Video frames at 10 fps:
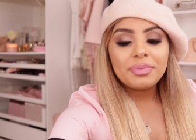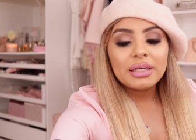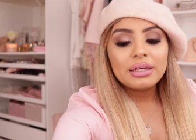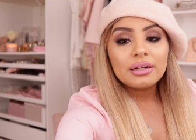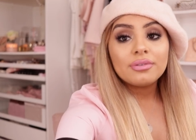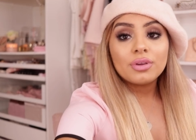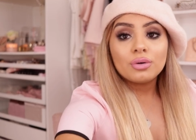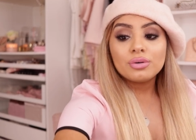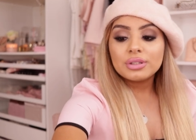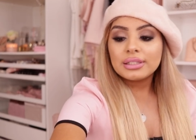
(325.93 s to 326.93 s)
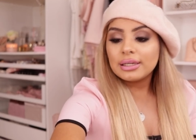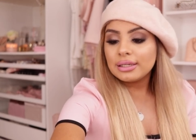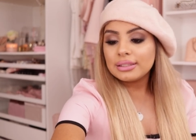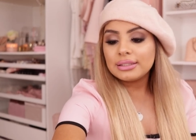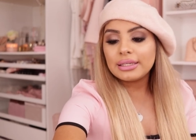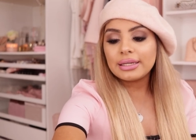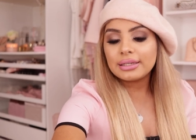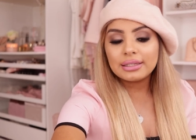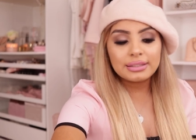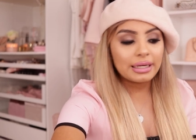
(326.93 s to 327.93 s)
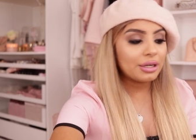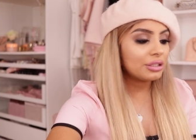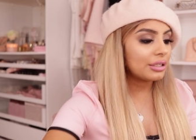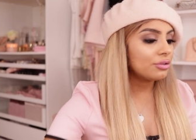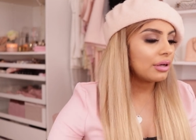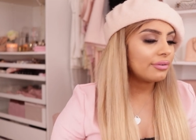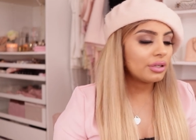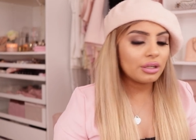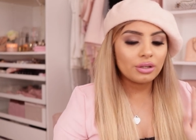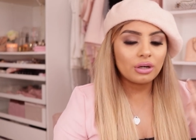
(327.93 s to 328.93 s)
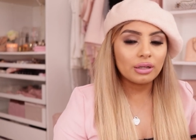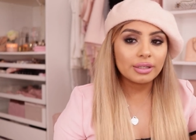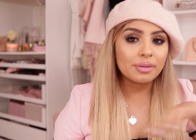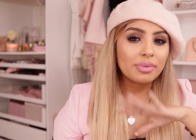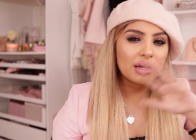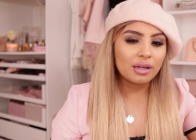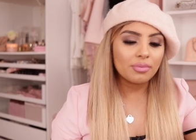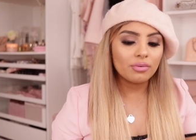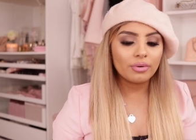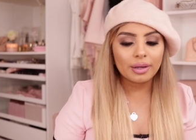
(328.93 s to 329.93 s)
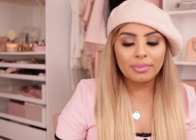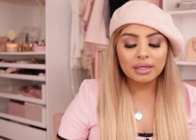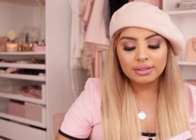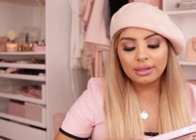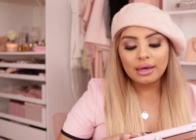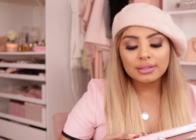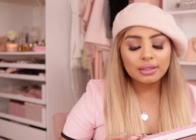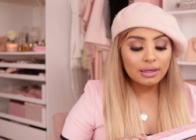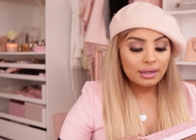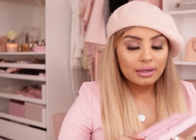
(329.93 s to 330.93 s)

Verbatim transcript: Speaking of those tin containers, I do have another holiday palette but we'll get back to that.